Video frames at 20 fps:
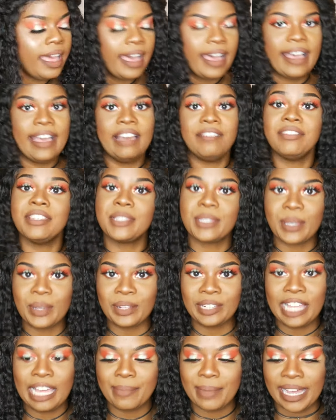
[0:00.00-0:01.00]
I have this
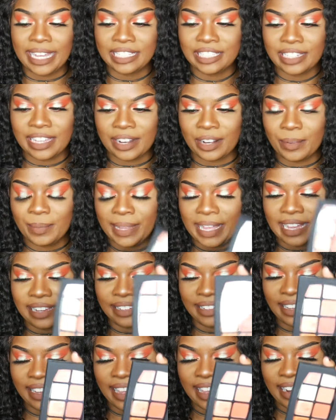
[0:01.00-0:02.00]
Co-Lab eyeshadow
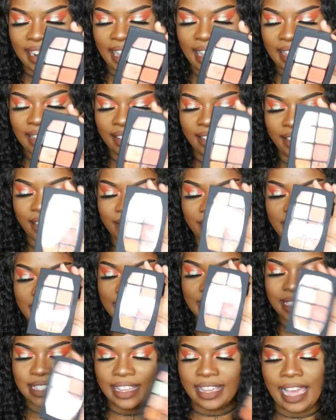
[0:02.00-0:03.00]
palette and I love
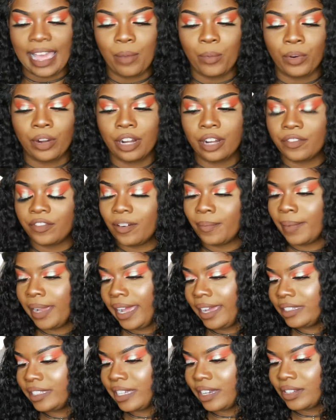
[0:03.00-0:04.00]
this thing. I wore it for my
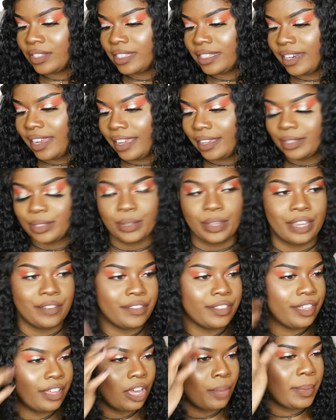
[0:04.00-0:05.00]
eyeshadow today, so
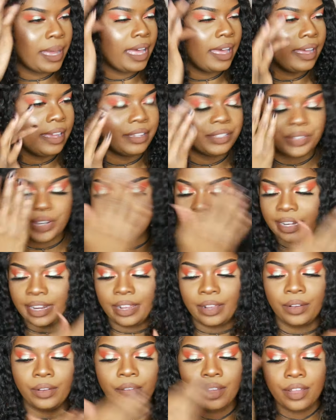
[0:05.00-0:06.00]
everything on my eyes right
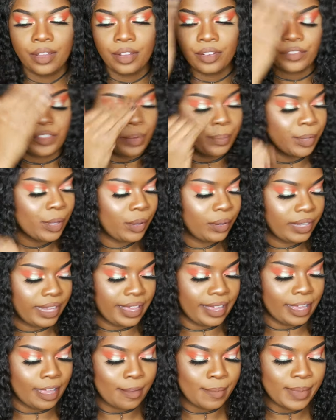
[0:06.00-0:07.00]
now from
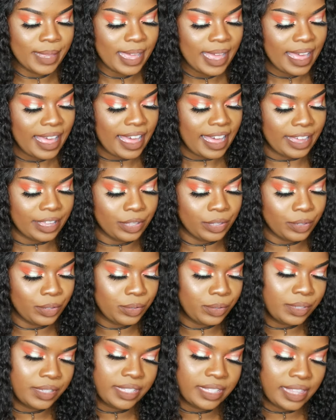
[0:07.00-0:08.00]
Co-Lab. I
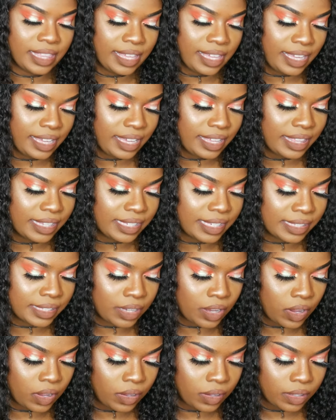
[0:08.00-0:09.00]
use the, this is
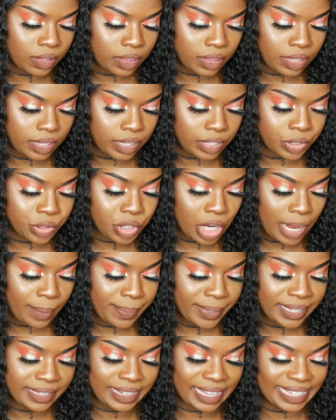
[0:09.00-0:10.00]
called the
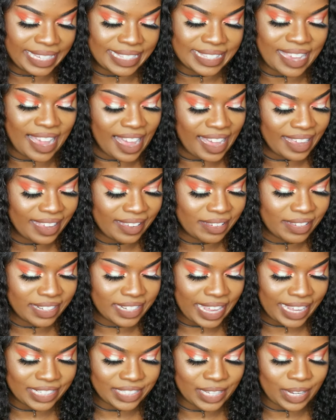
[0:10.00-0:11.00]
Tropic Like It's Hot
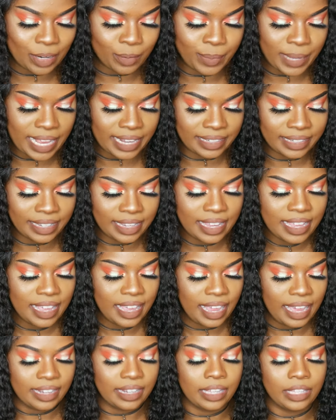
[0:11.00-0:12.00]
eyeshadow palette,
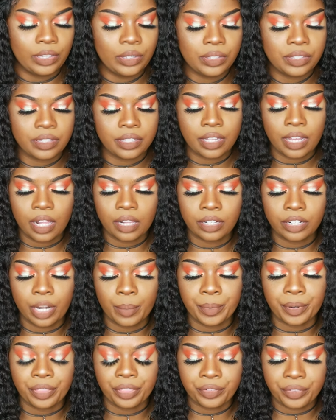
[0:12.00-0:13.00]
and I use the color
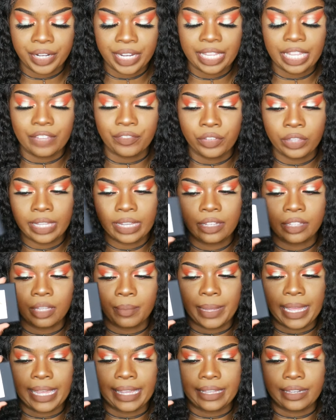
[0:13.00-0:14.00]
number three. If you look on the
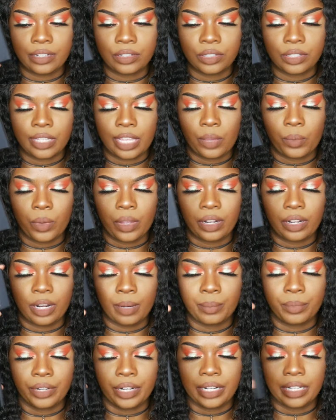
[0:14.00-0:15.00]
back, it'll say what
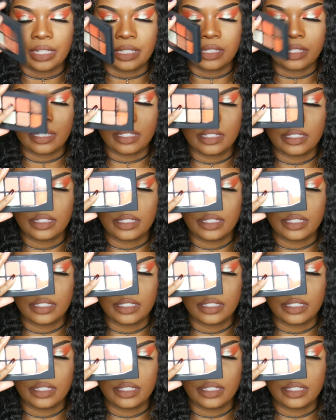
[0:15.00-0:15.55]
number it is